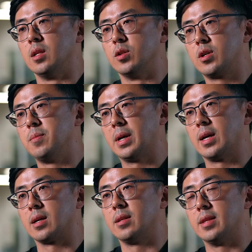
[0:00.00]
looking
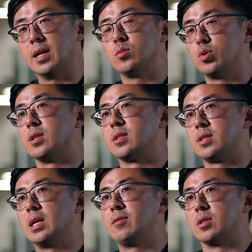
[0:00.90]
back, that really
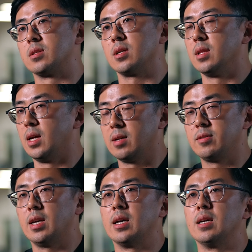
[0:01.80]
saved us a lot of
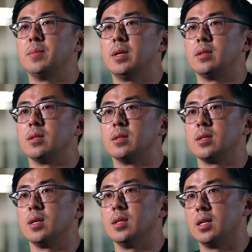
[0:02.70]
time and then
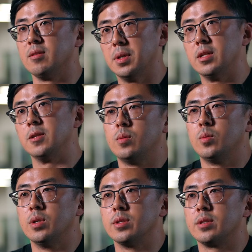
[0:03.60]
a lot of money. It
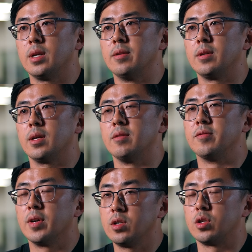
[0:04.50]
was a, a
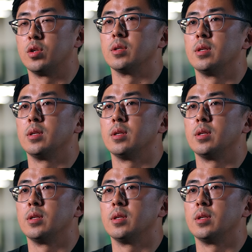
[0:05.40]
very good